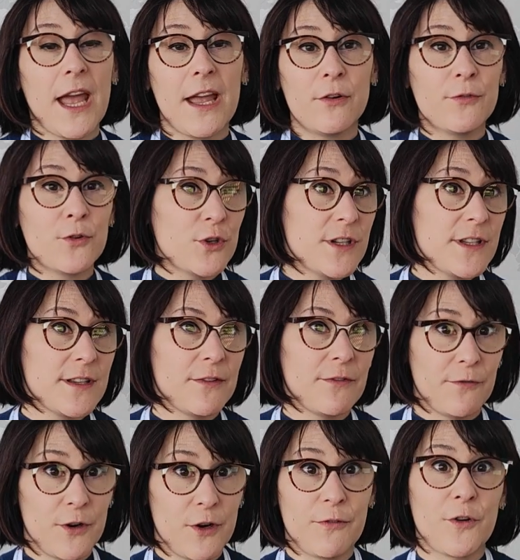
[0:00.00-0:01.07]
And of course,
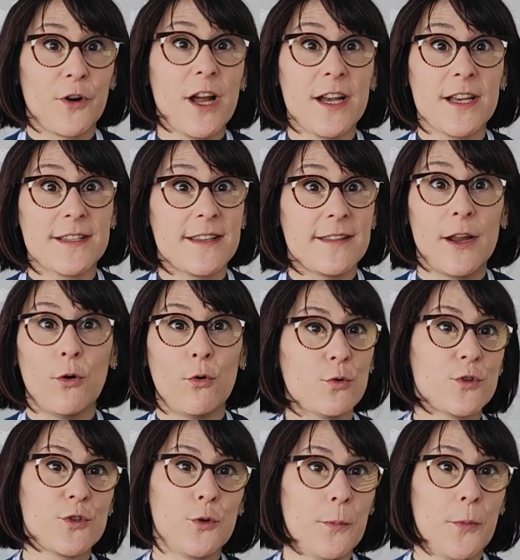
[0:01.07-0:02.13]
for us, they're
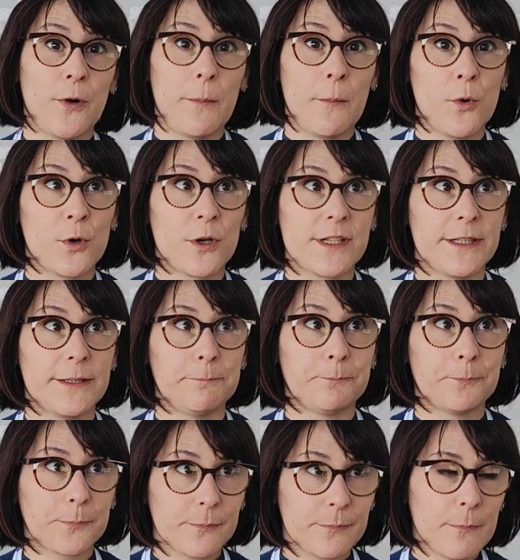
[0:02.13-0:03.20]
all super important.